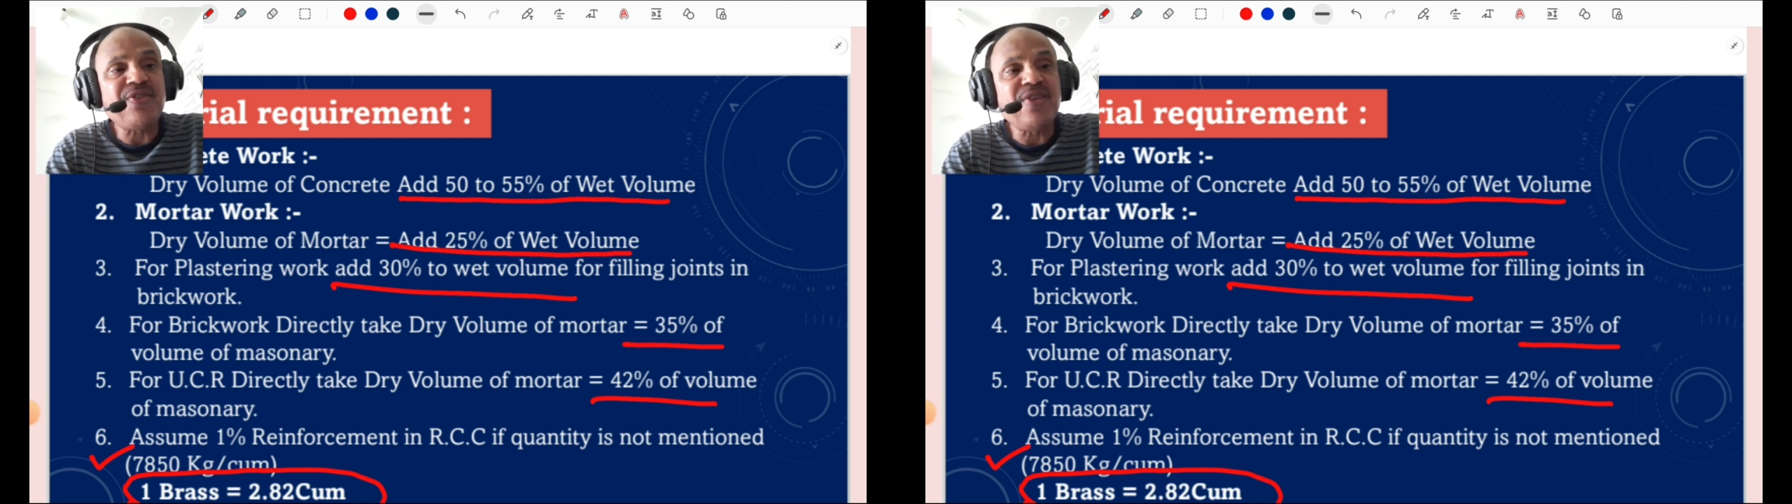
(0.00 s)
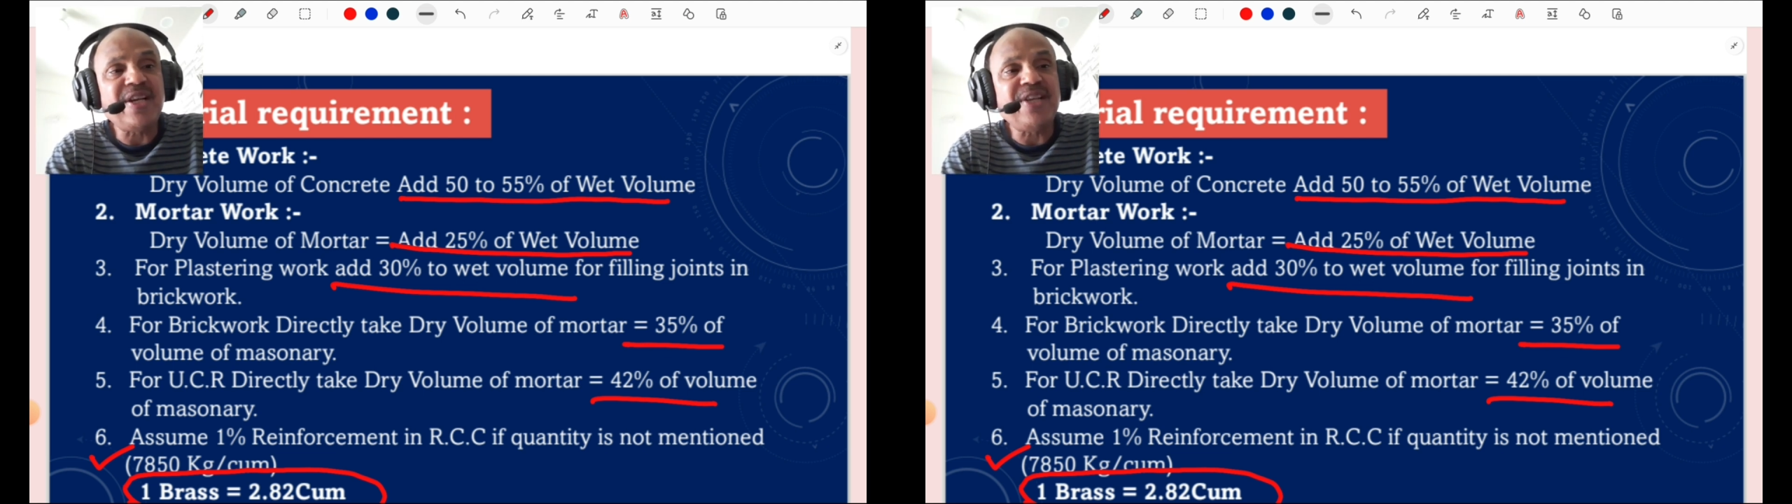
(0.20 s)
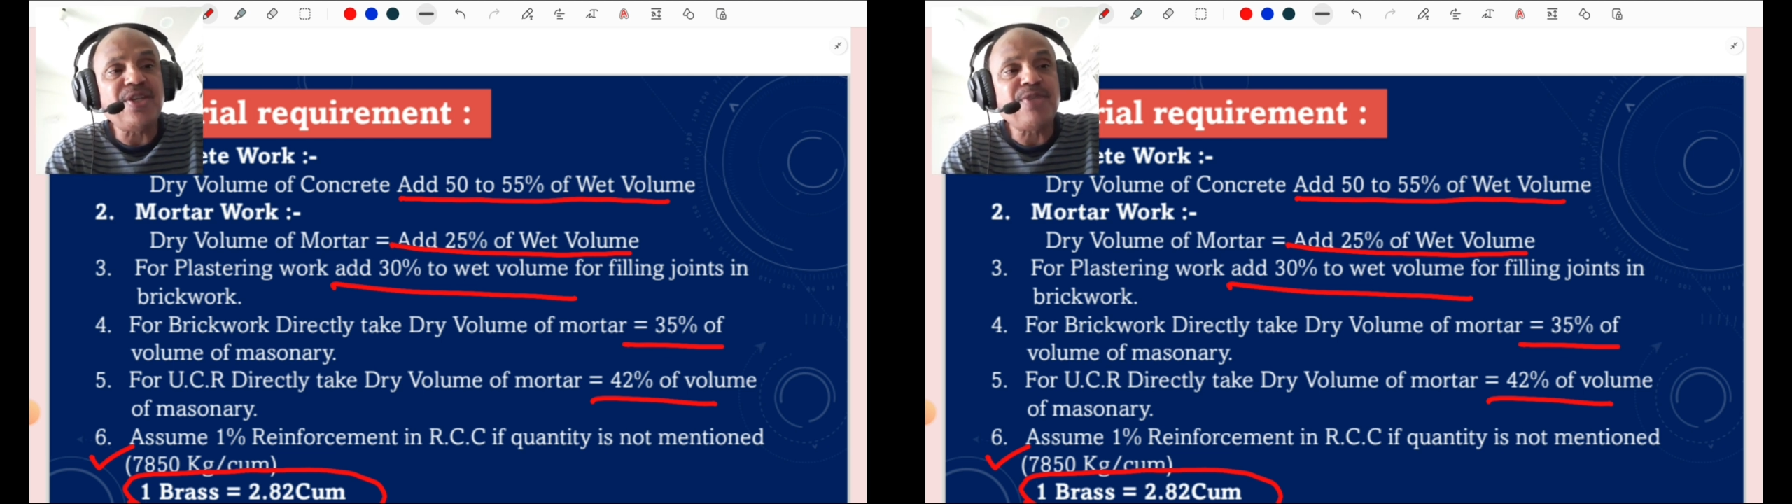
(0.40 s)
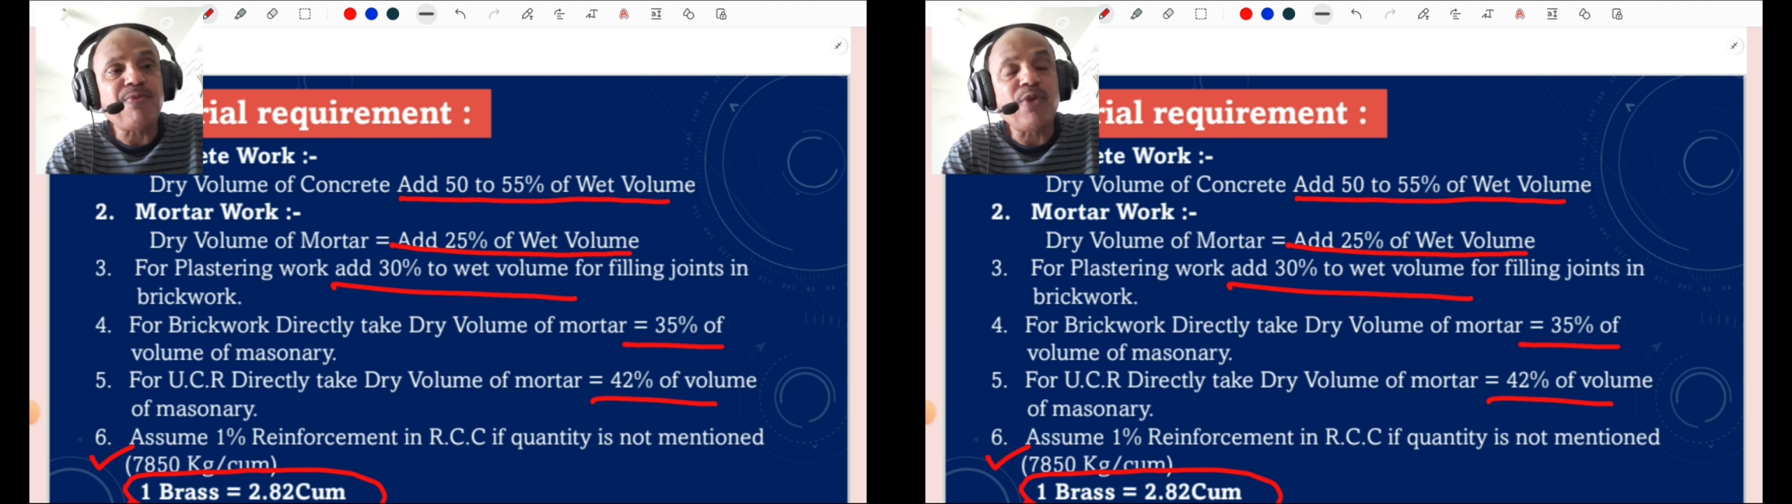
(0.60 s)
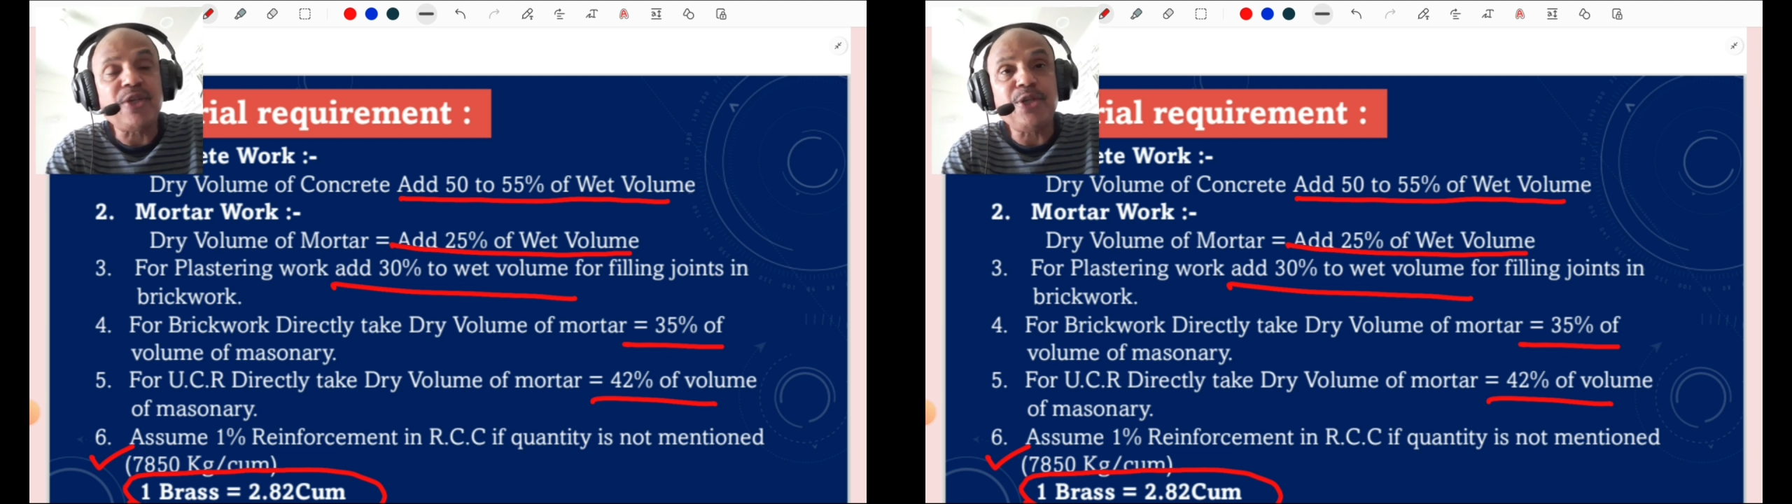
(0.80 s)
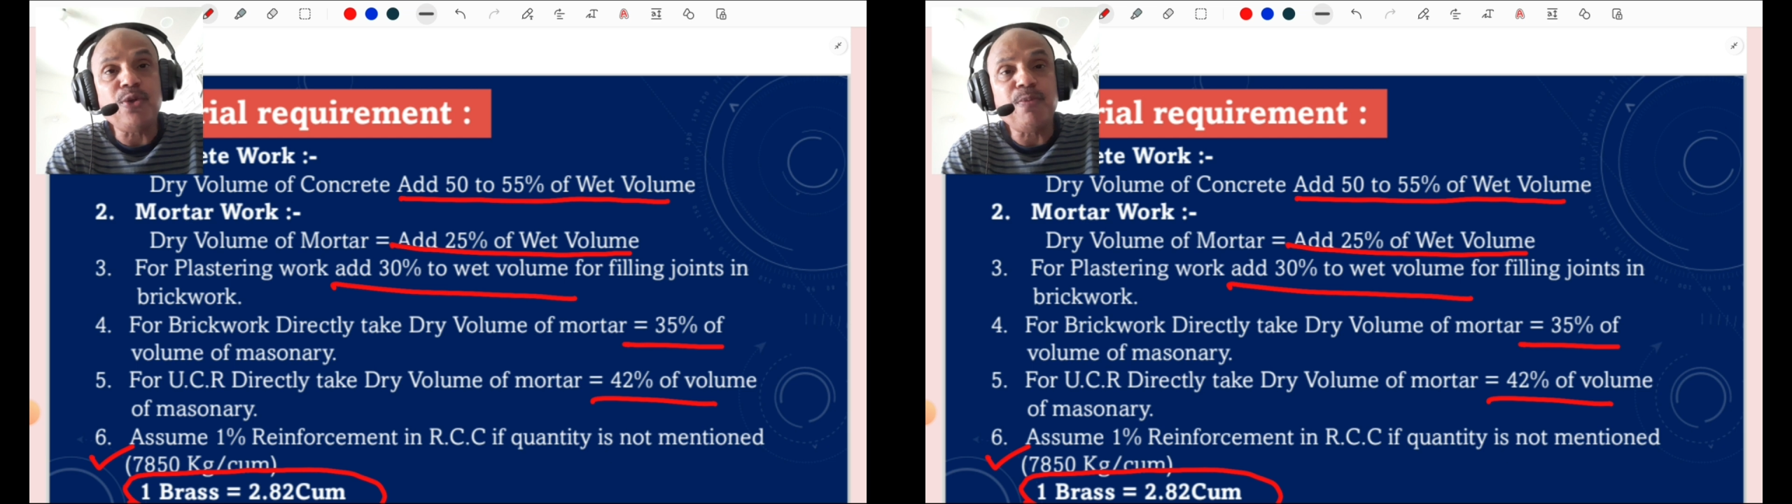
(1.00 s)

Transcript: masonry it is forty-two